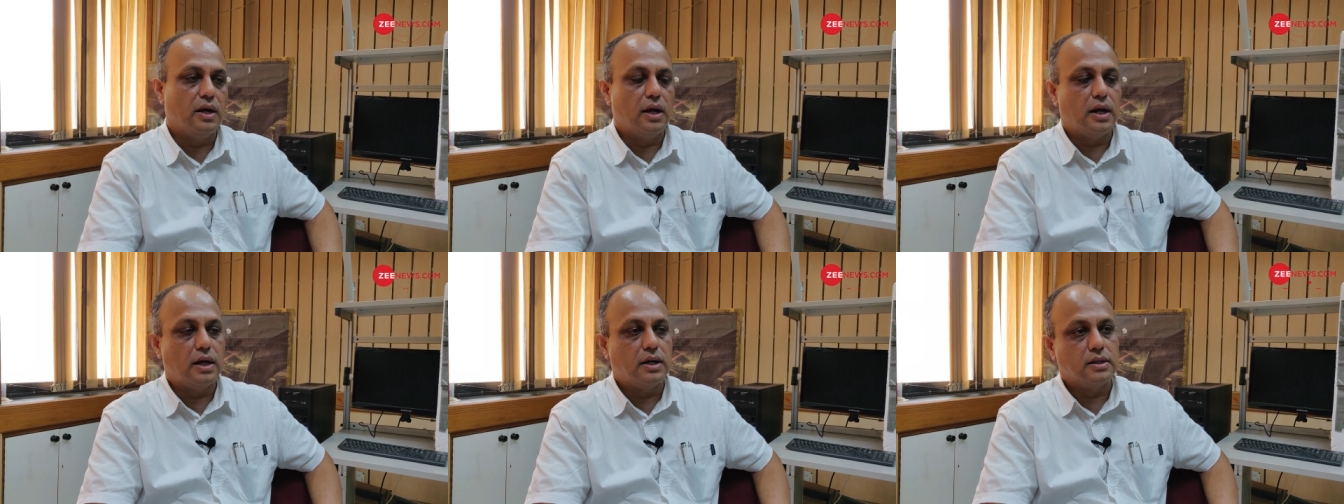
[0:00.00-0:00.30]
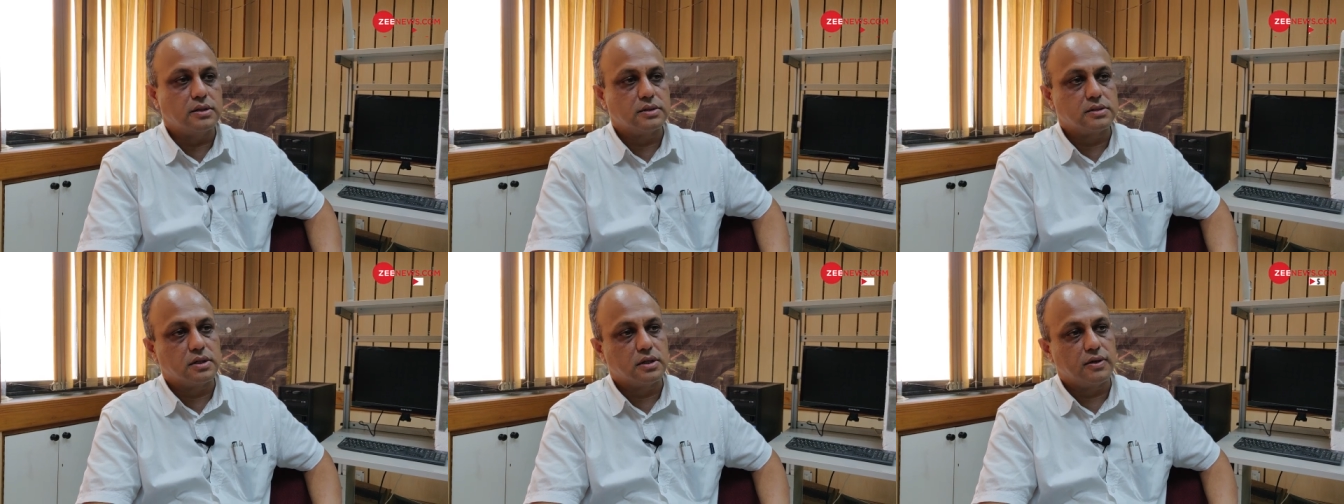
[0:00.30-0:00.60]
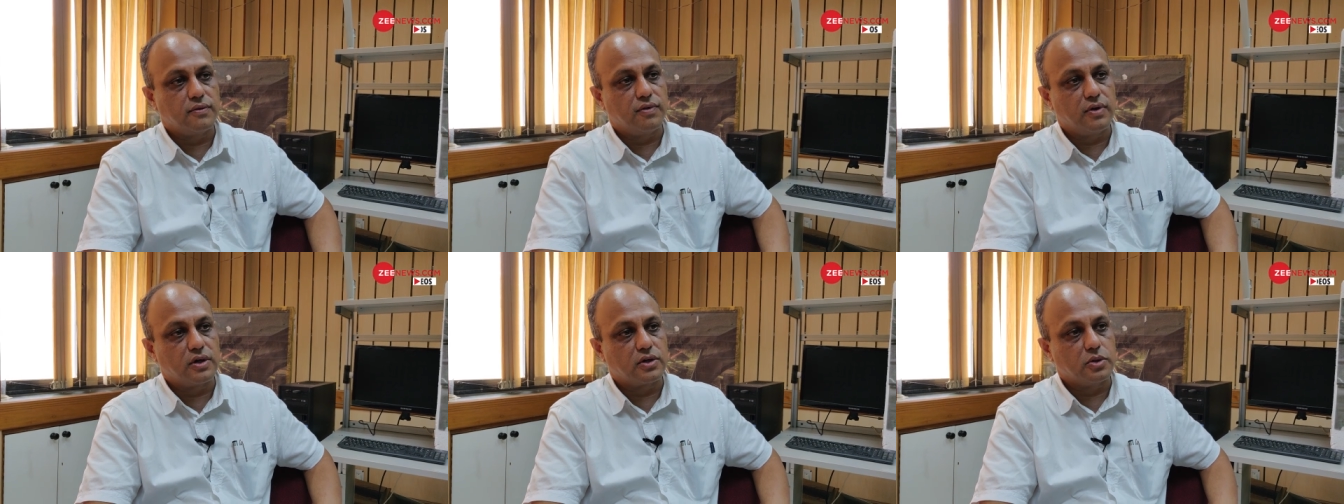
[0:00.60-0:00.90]
And does the
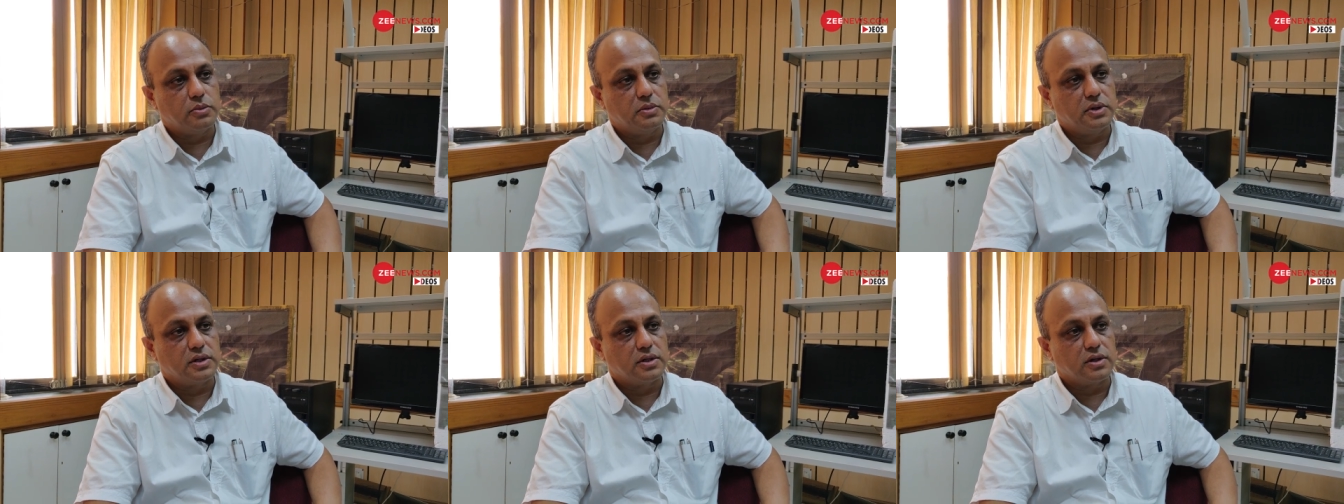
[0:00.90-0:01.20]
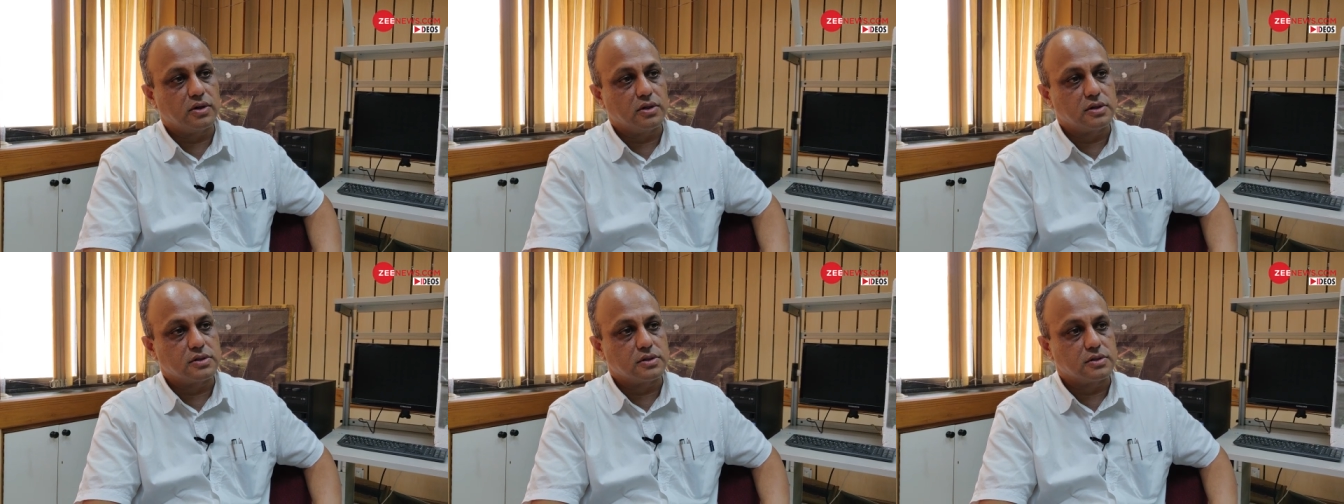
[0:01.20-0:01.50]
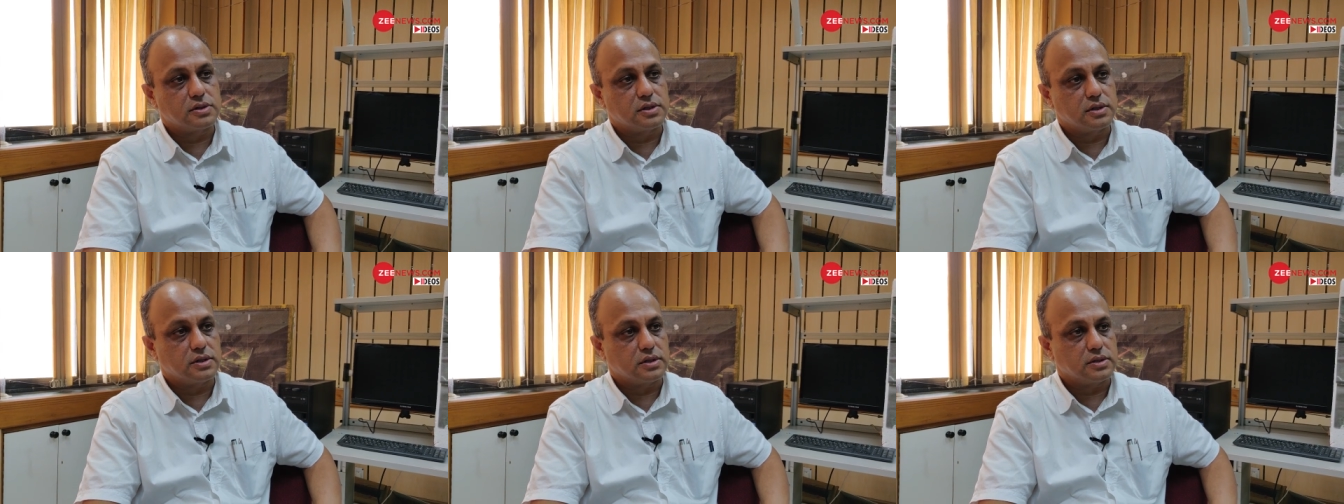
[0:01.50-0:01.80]
reflectometer also
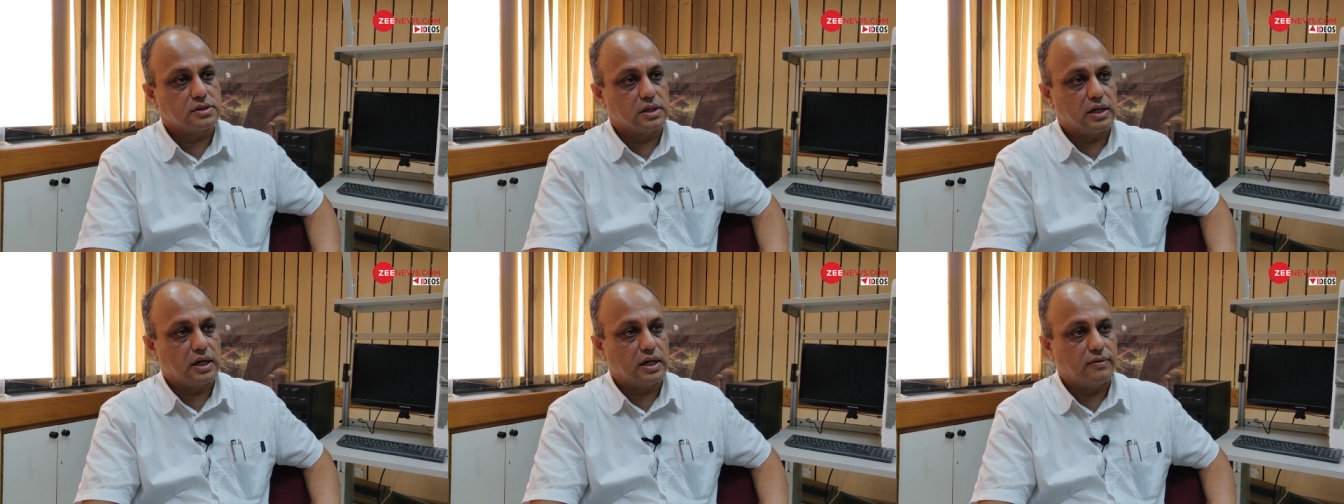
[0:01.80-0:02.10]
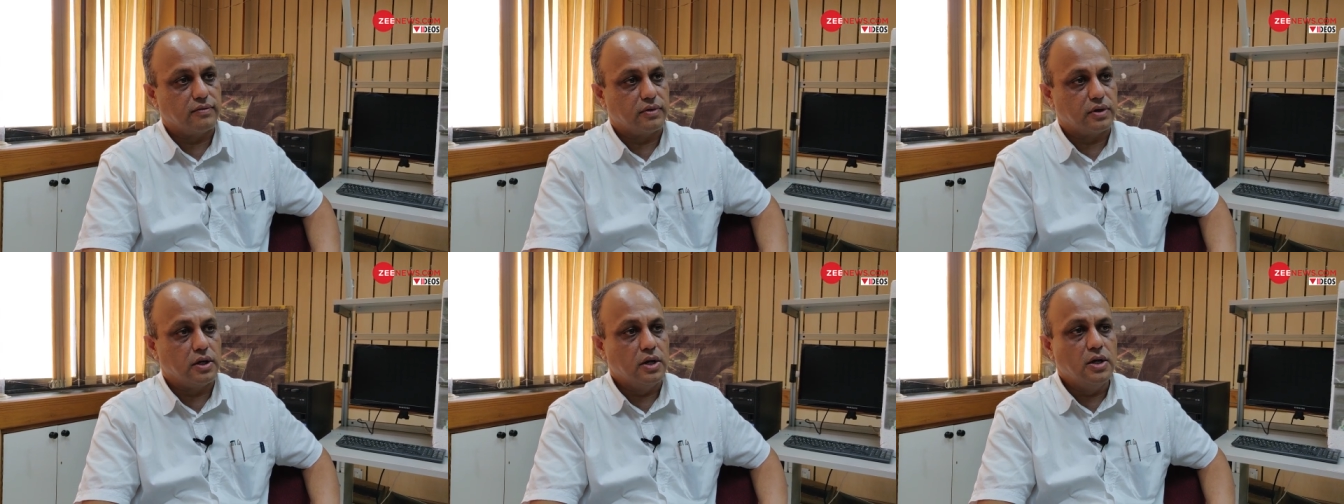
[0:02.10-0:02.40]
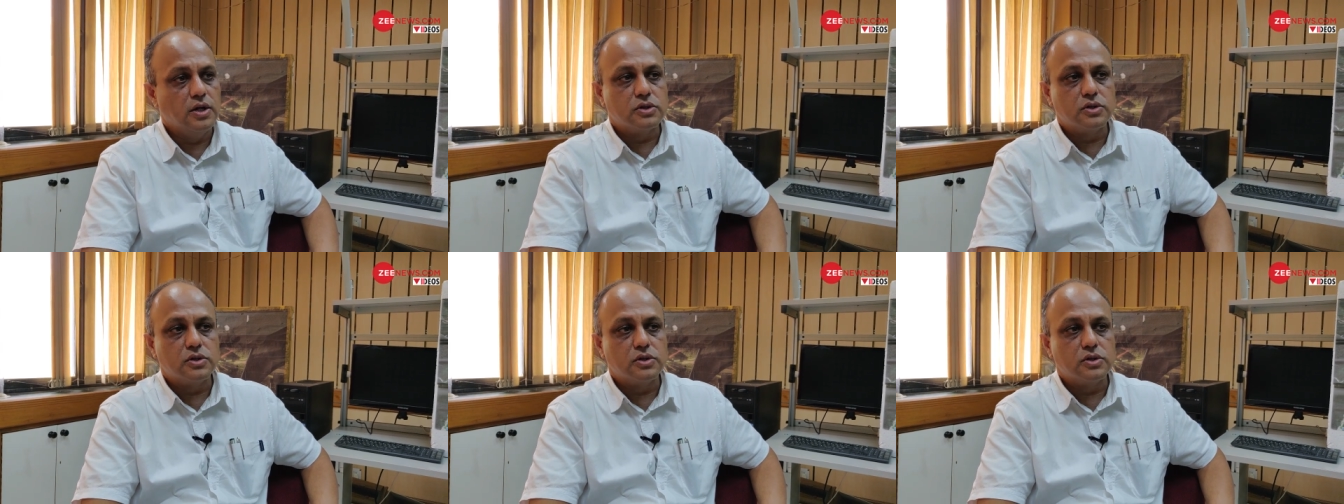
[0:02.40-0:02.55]
say there's an elephant?